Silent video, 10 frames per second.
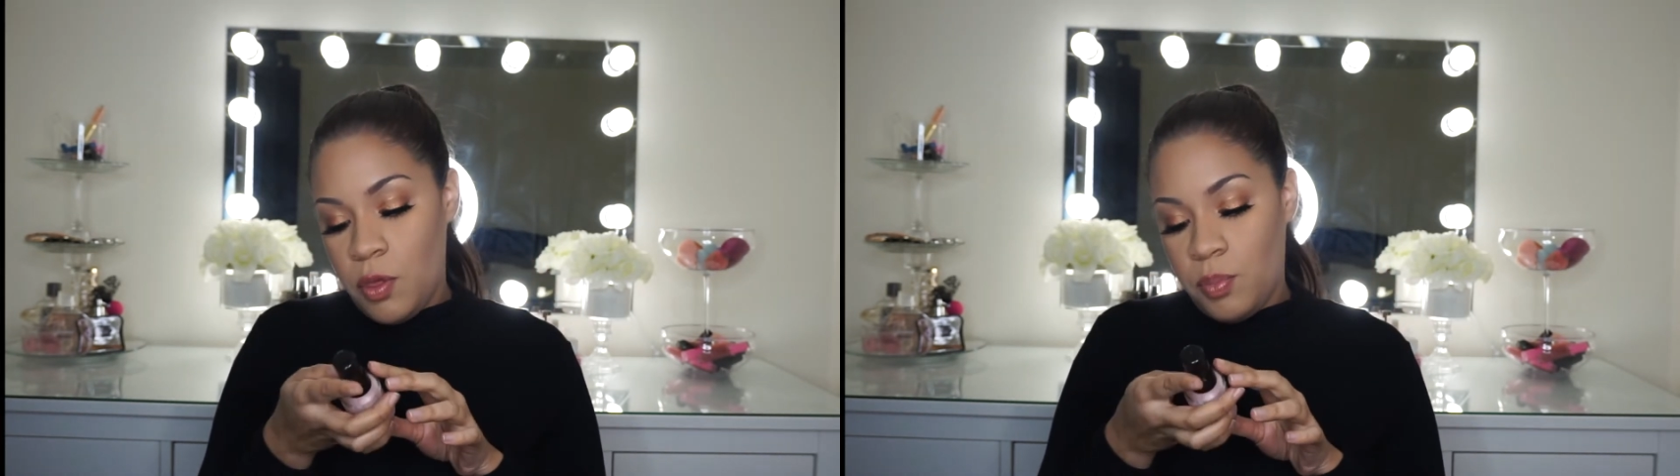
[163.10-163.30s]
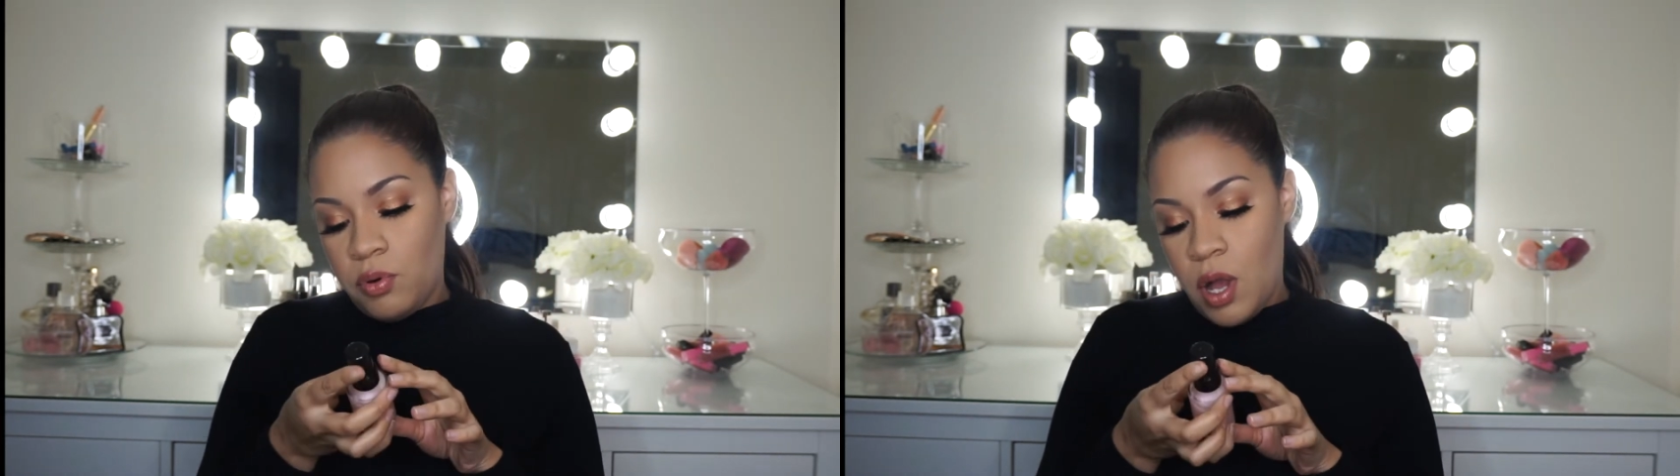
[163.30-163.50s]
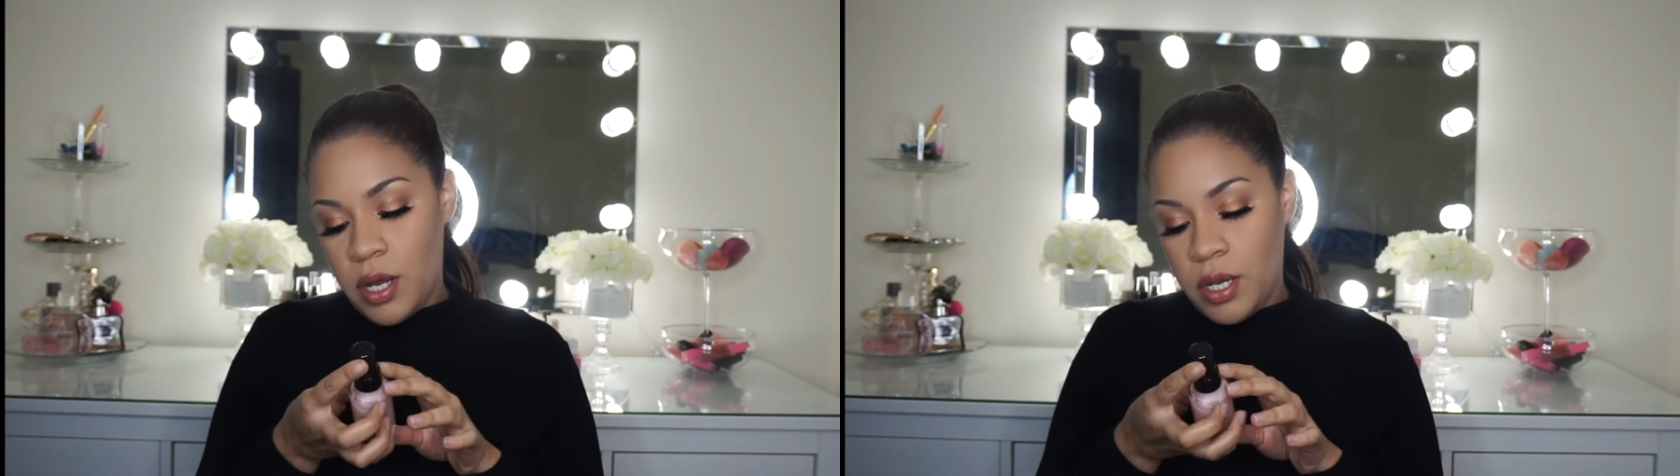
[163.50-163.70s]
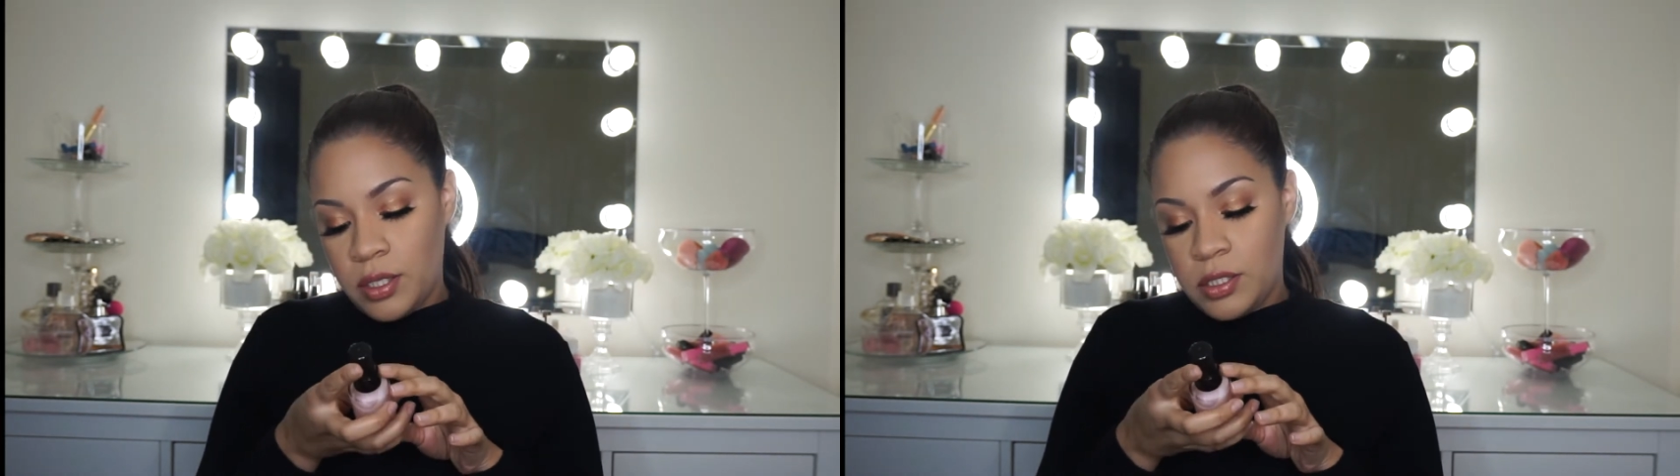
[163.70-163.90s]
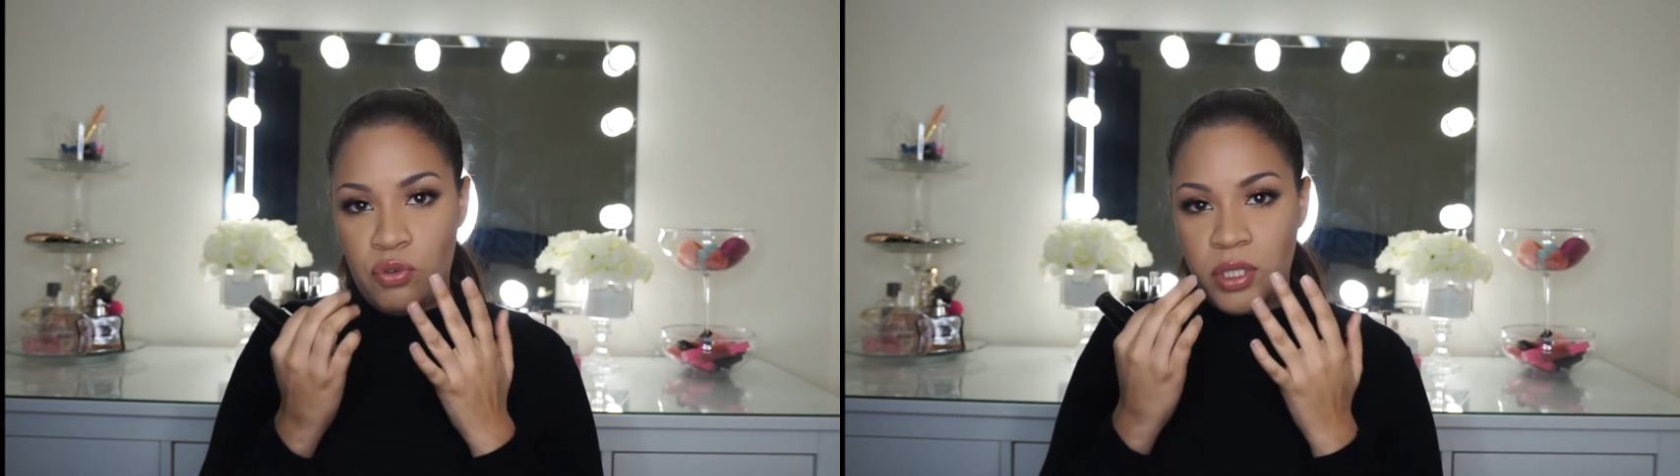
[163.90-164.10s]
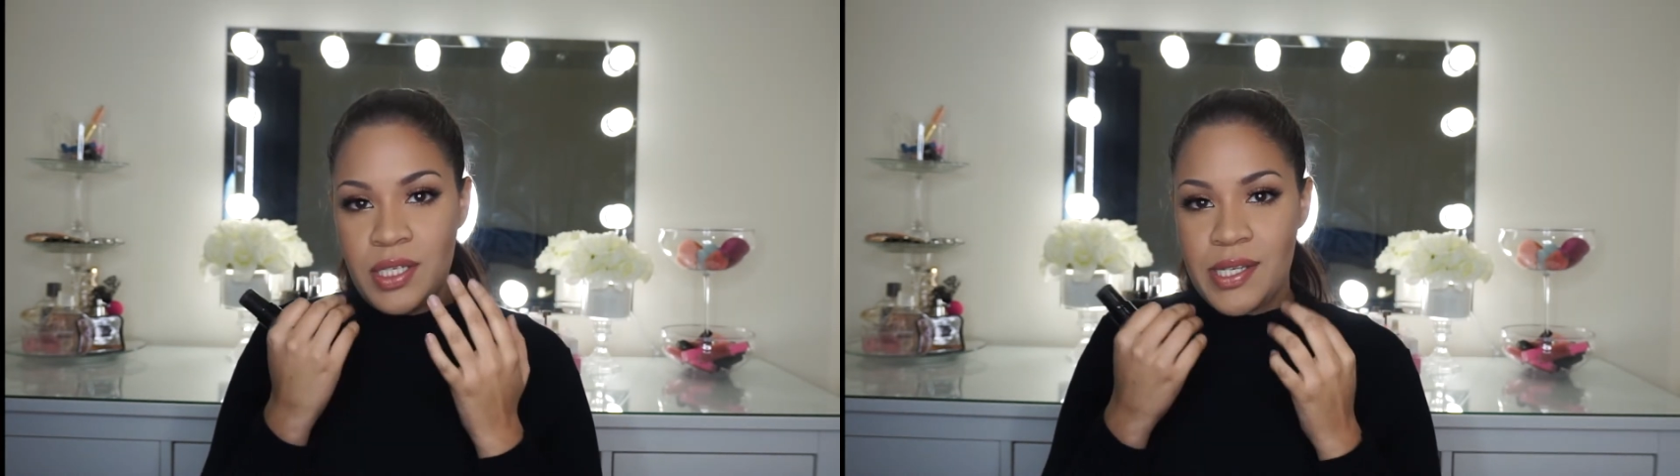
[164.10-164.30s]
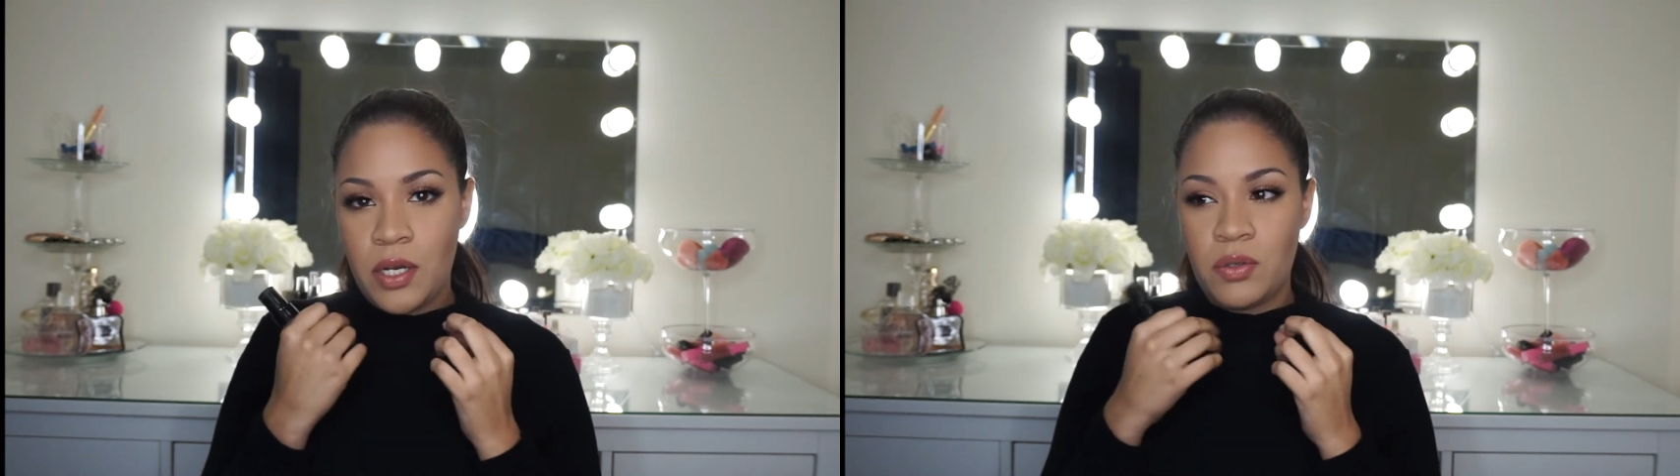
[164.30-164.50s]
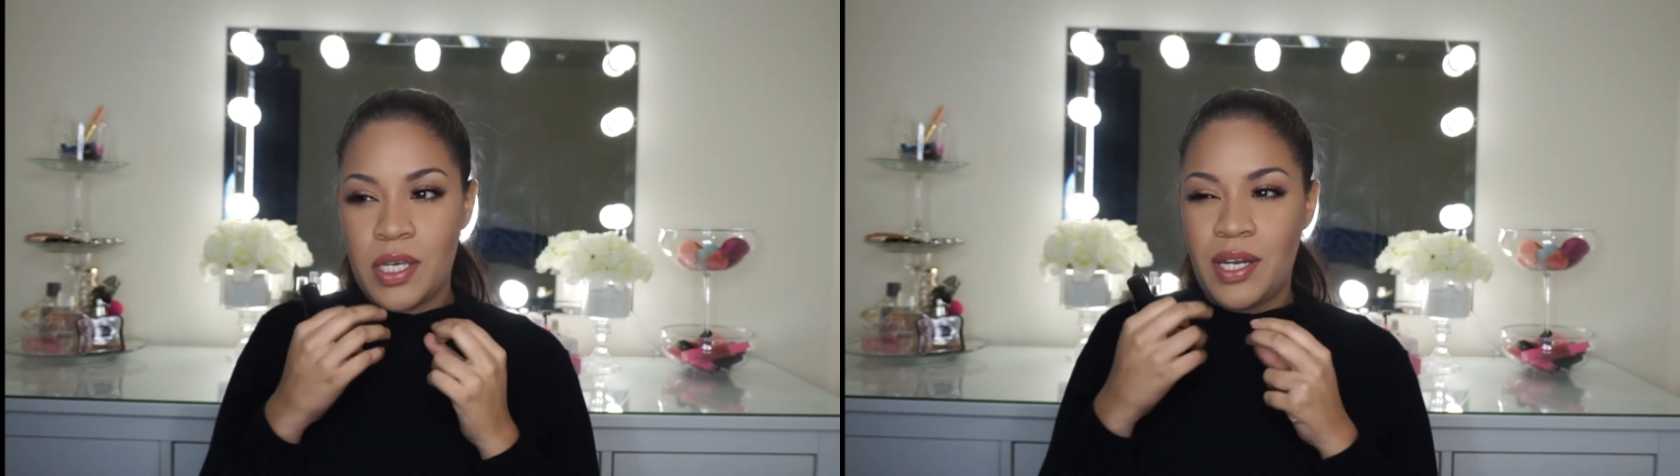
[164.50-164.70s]
product, really
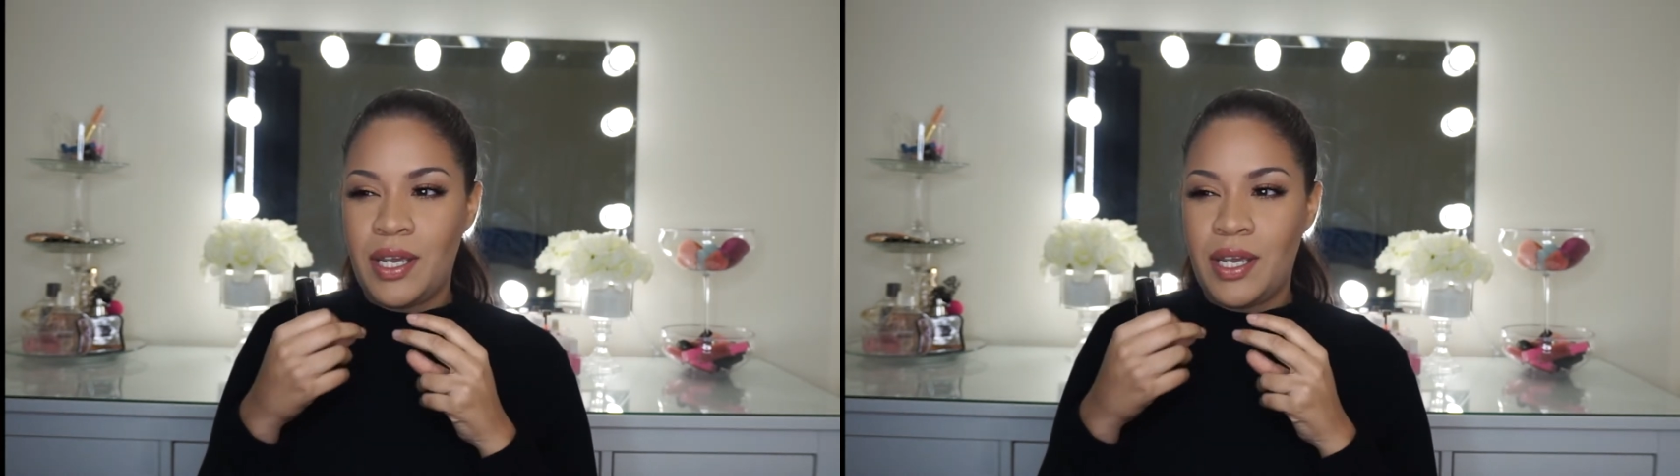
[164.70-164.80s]
settled in.